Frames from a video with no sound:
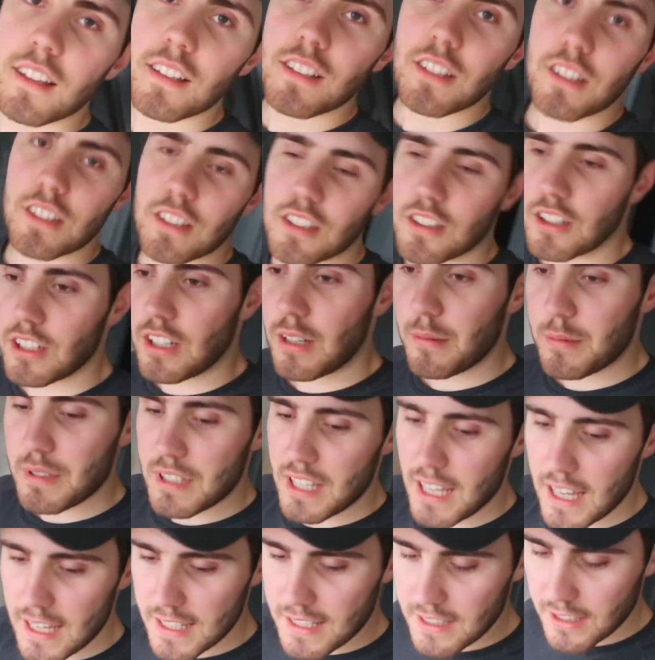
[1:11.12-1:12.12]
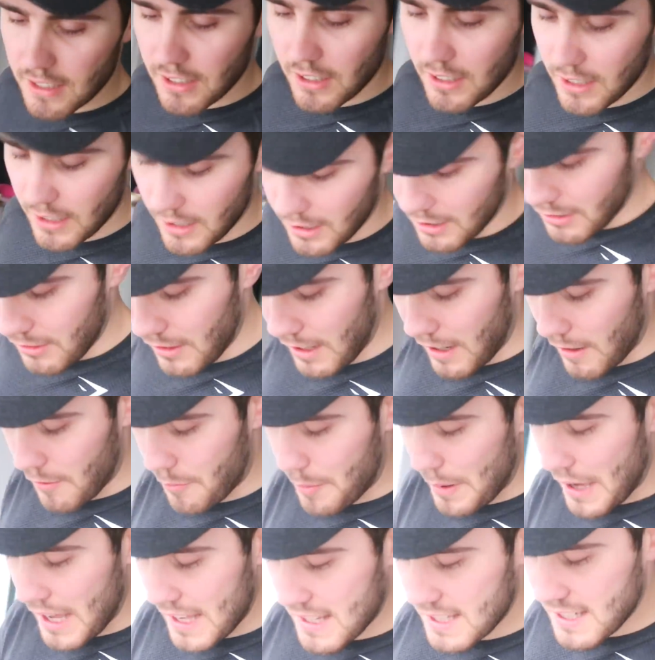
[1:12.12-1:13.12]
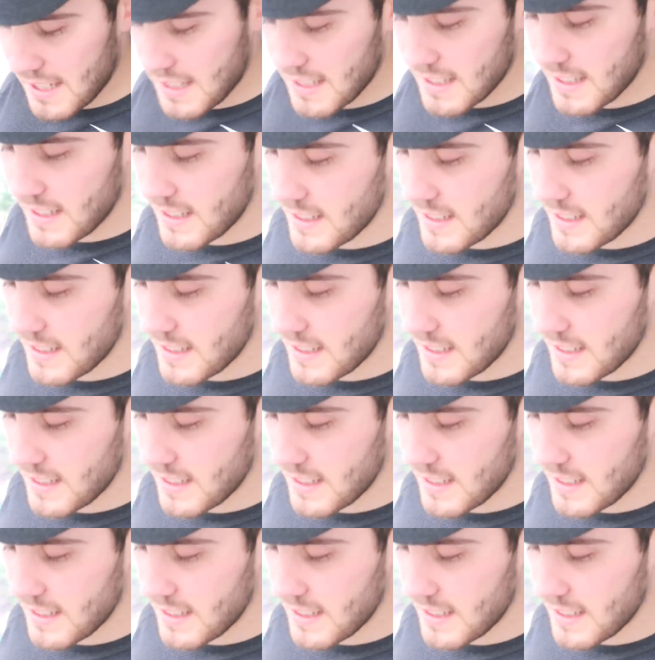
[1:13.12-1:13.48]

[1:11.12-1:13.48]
Just gone upstairs and got Nada out of bed.